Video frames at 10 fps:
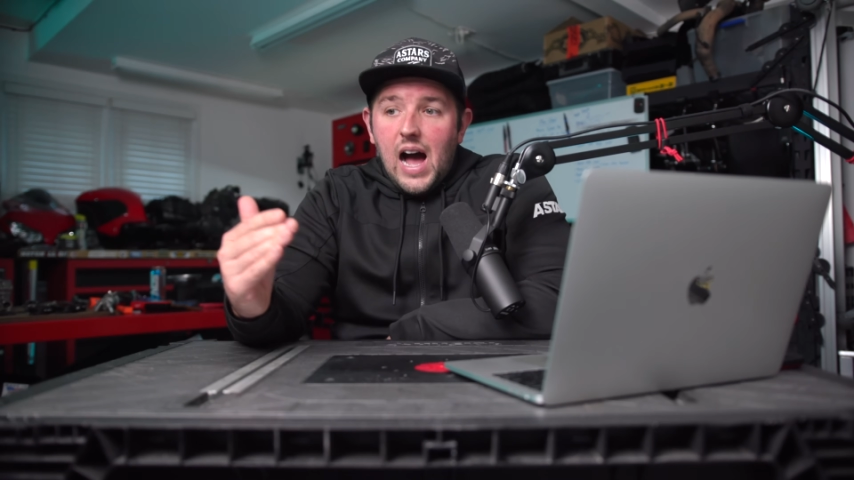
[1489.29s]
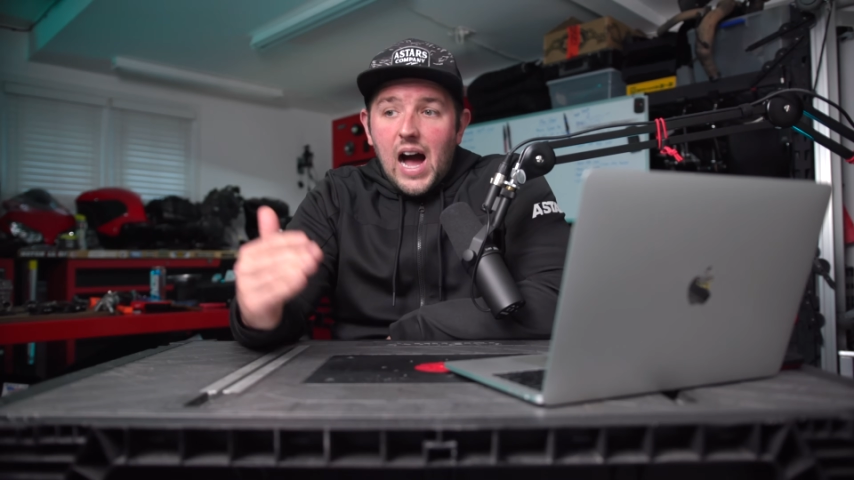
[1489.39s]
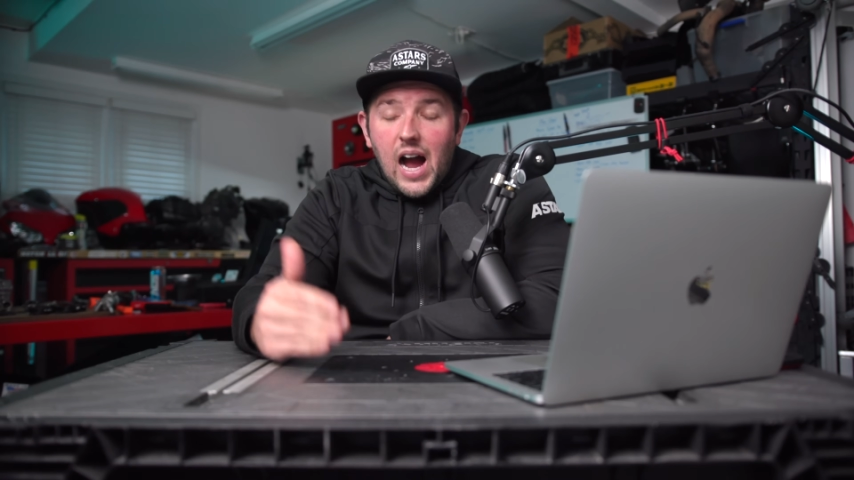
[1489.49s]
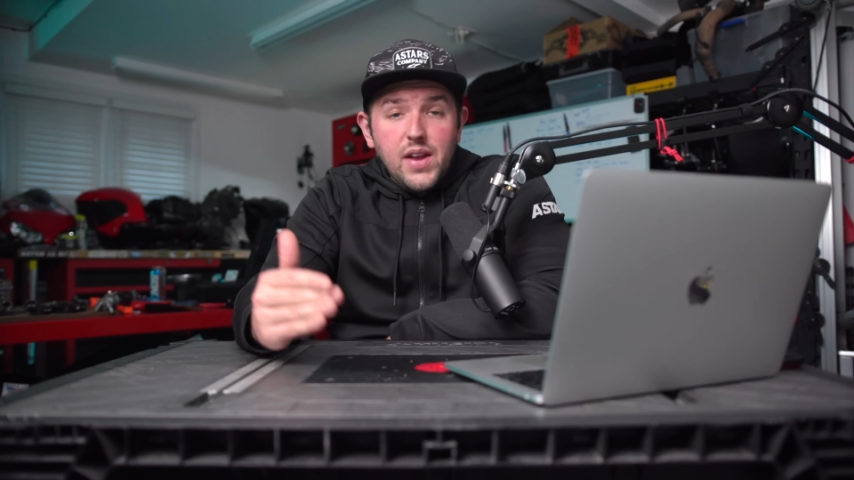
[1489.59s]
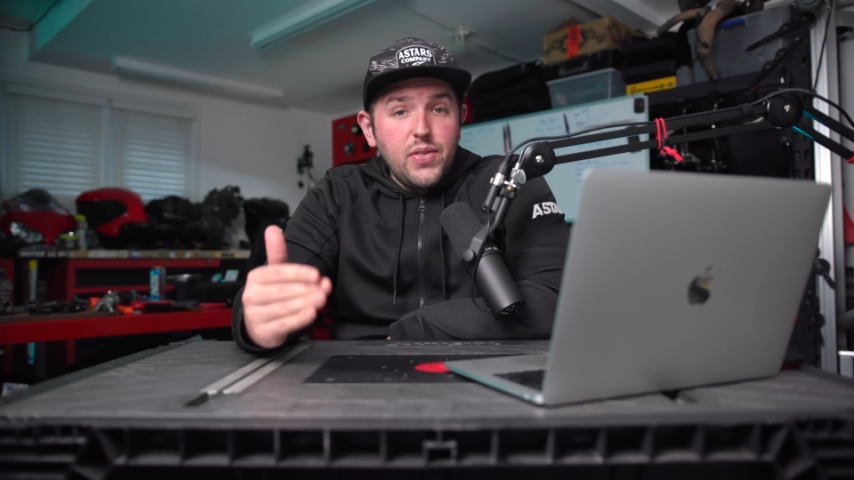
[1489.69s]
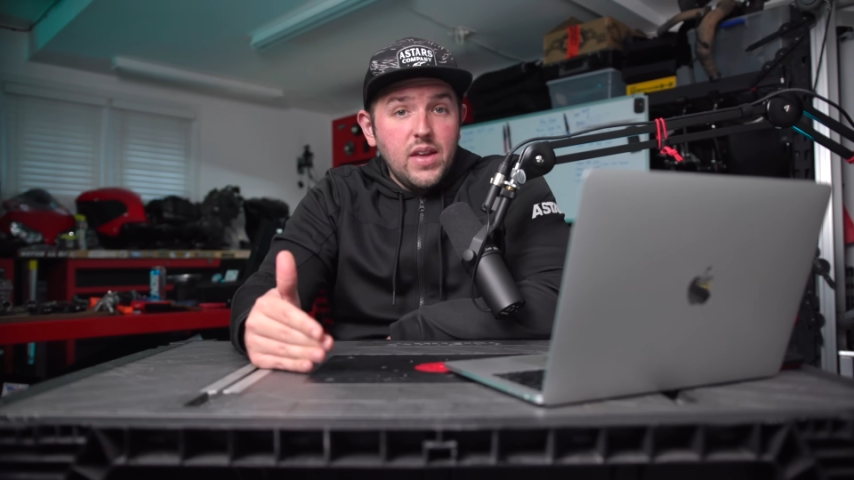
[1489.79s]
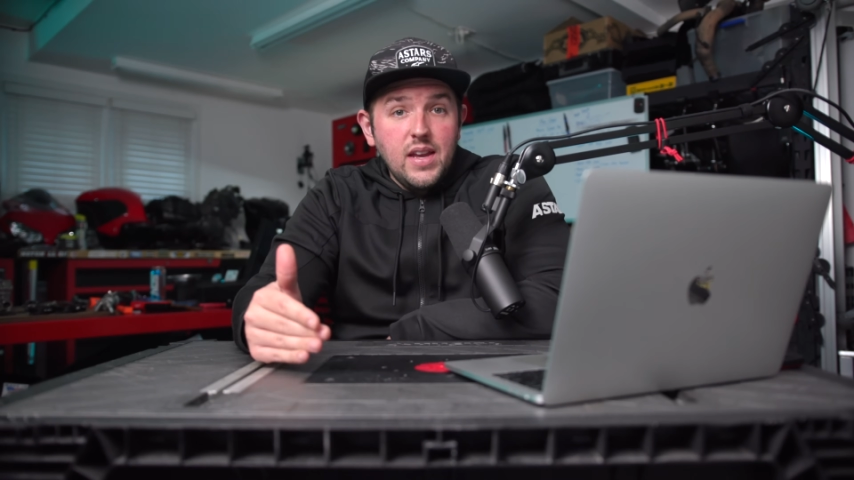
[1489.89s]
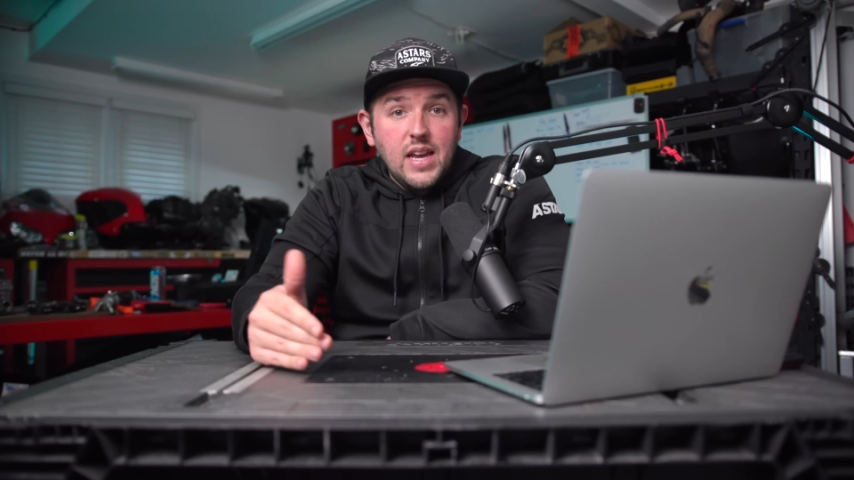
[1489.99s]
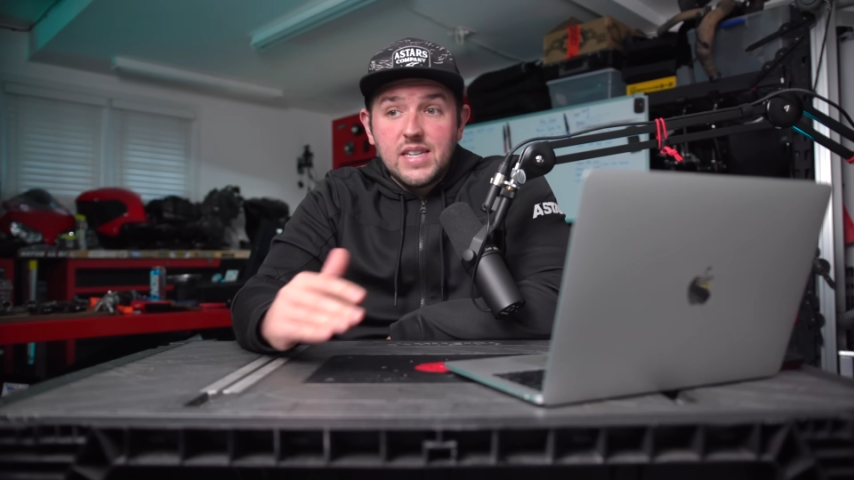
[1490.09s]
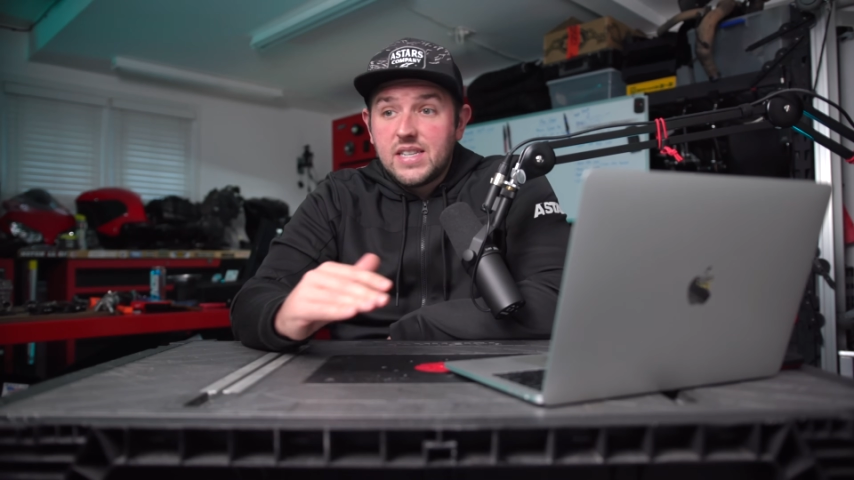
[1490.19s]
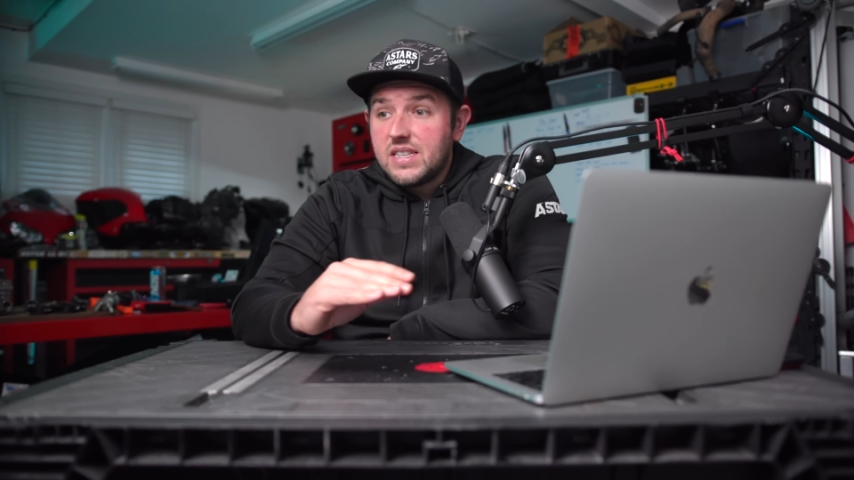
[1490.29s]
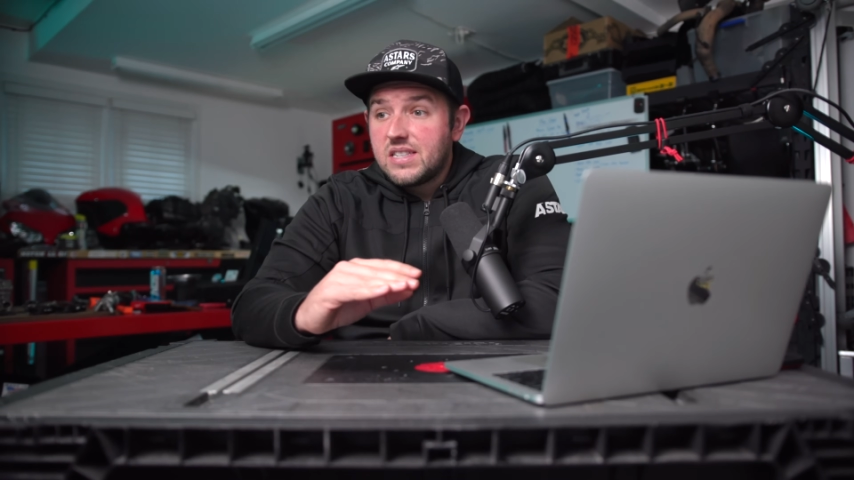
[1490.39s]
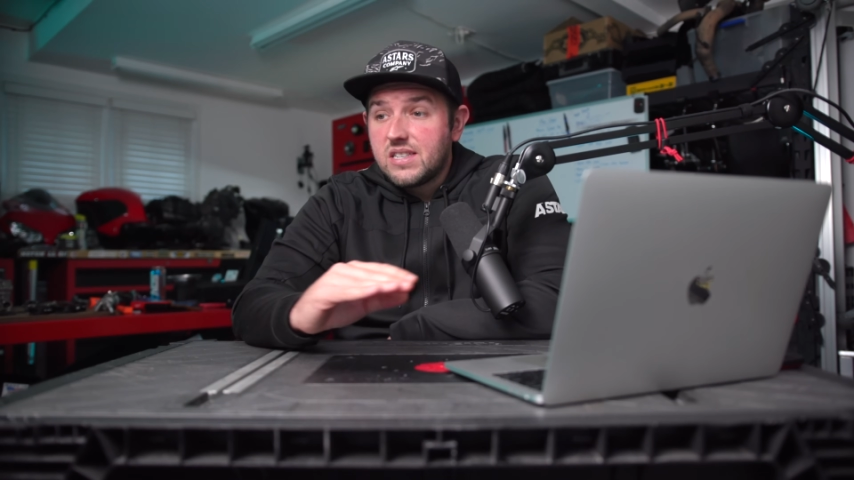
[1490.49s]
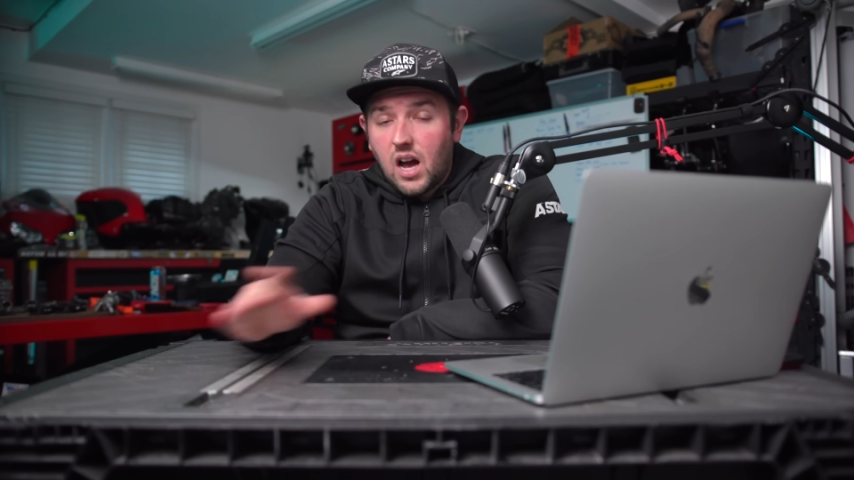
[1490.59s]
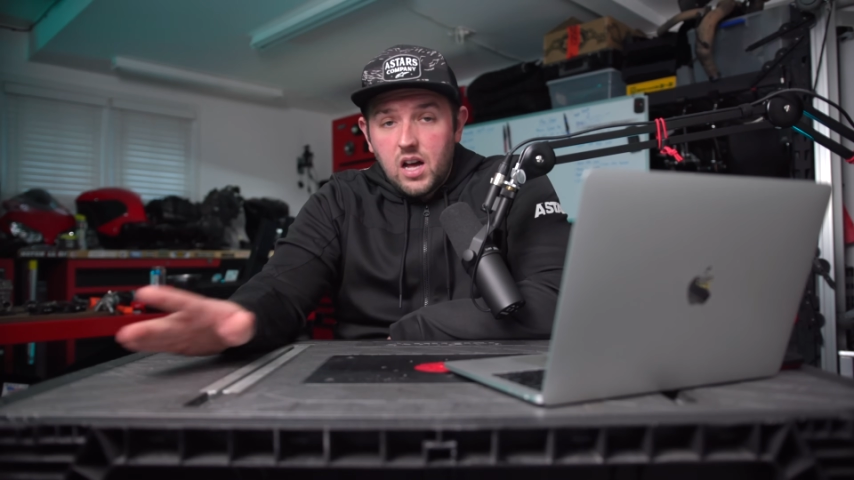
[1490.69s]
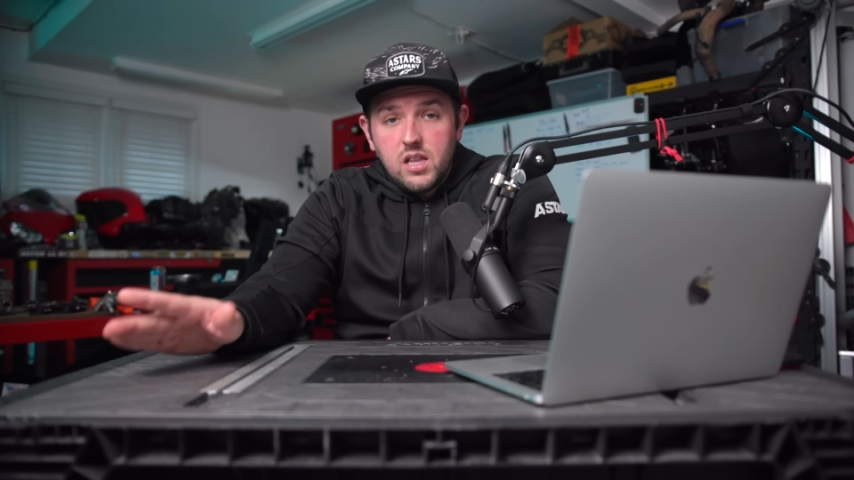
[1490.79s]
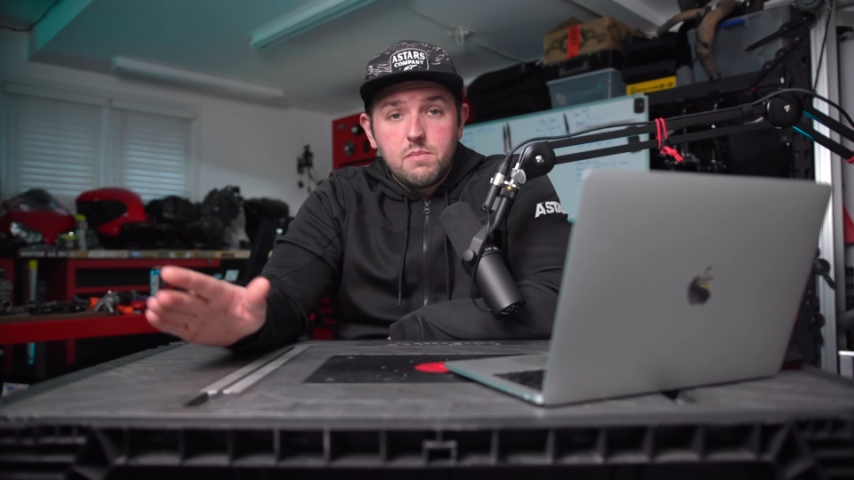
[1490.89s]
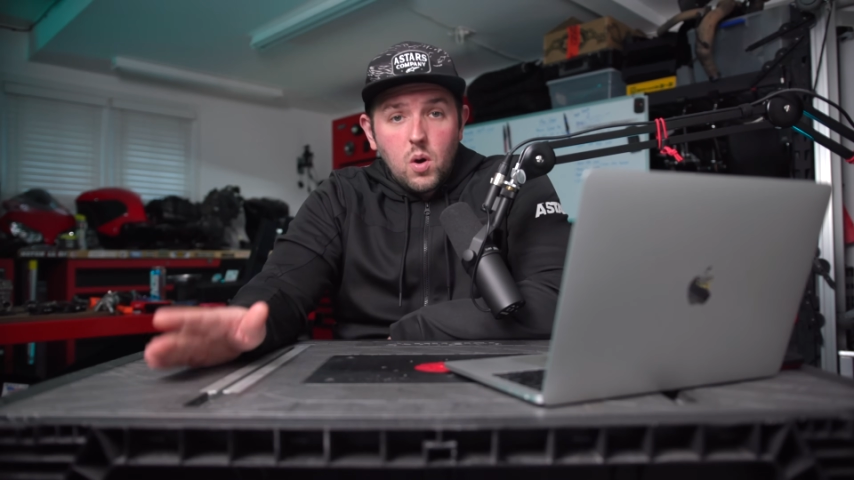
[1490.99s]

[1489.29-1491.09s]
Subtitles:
I think it's a solid